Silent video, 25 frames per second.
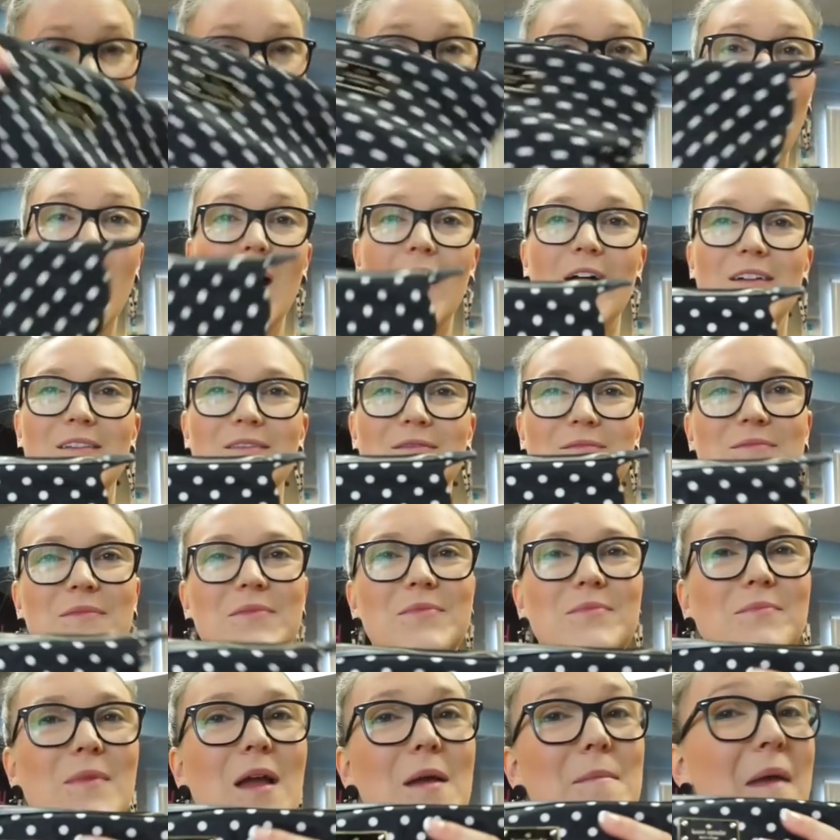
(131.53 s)
Ah,
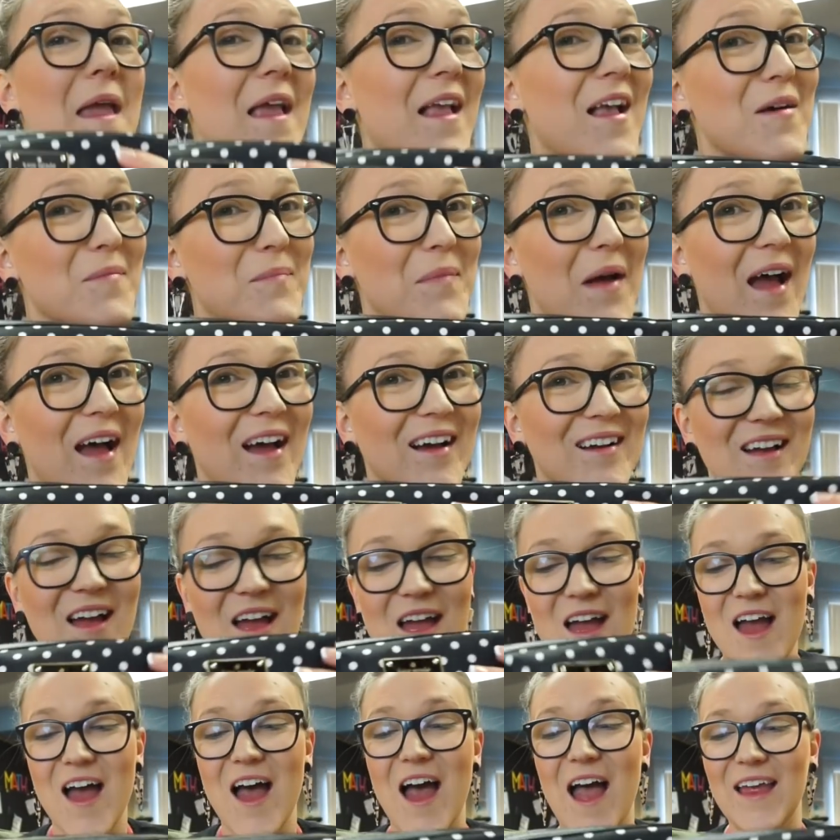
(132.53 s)
my makeup bag.
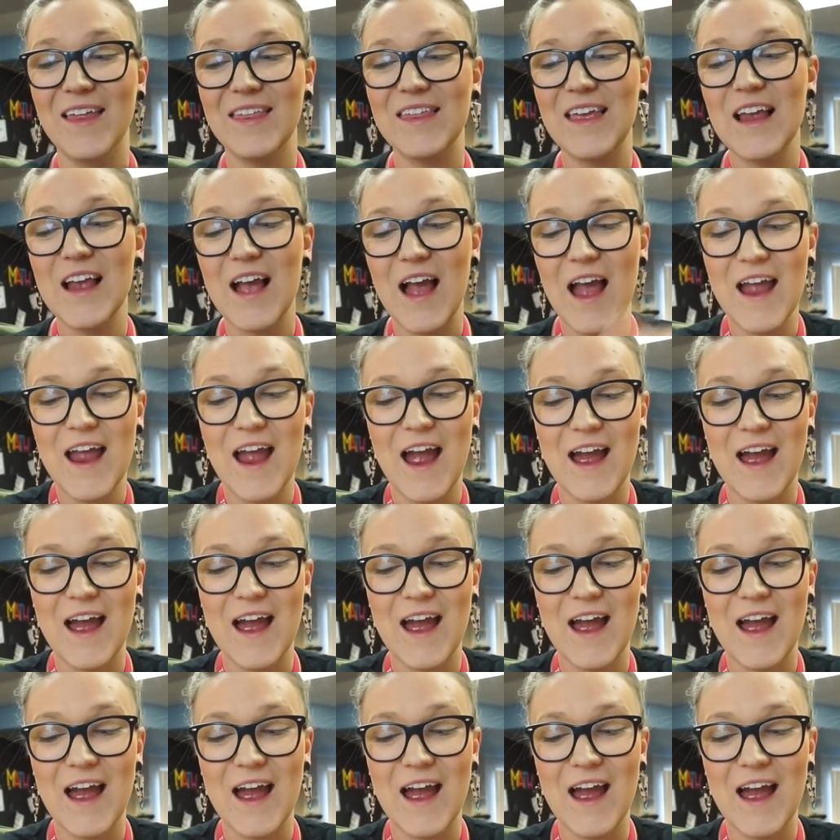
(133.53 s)
I think I